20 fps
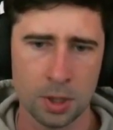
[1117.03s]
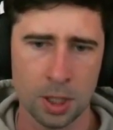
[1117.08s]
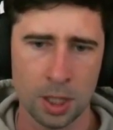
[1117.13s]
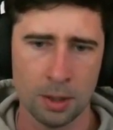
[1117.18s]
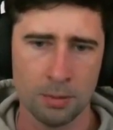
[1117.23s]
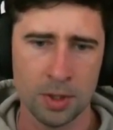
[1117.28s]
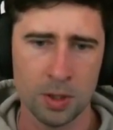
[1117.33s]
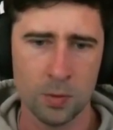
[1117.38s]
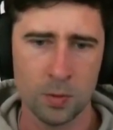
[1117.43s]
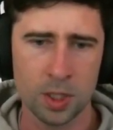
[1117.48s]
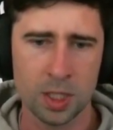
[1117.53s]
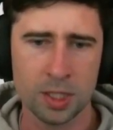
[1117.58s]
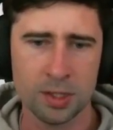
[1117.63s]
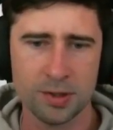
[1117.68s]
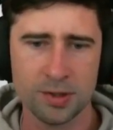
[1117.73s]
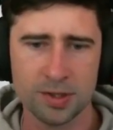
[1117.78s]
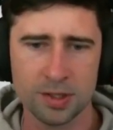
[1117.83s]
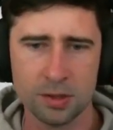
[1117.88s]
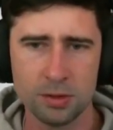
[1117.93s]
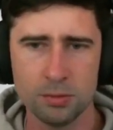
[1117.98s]
I mean, we can
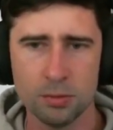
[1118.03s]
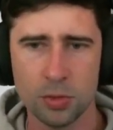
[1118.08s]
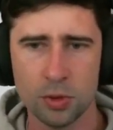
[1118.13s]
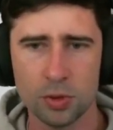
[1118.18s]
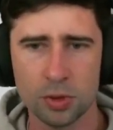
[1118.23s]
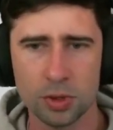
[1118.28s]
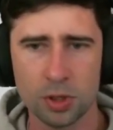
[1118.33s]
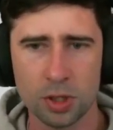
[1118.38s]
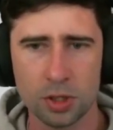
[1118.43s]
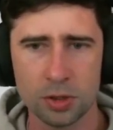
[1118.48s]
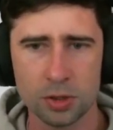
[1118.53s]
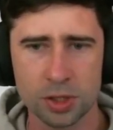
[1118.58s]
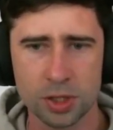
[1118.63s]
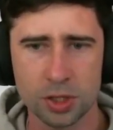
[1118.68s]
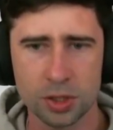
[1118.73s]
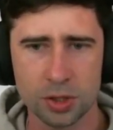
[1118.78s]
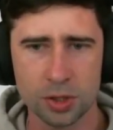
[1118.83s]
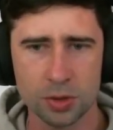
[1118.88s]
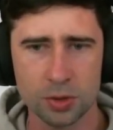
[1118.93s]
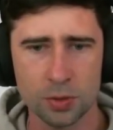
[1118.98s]
still Moon Girl to
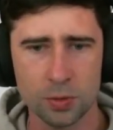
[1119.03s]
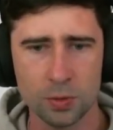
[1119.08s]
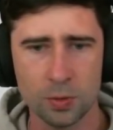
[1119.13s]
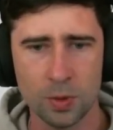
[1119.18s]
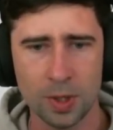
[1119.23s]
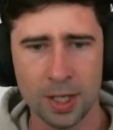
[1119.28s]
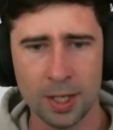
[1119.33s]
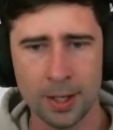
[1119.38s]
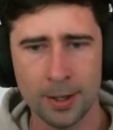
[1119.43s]
do,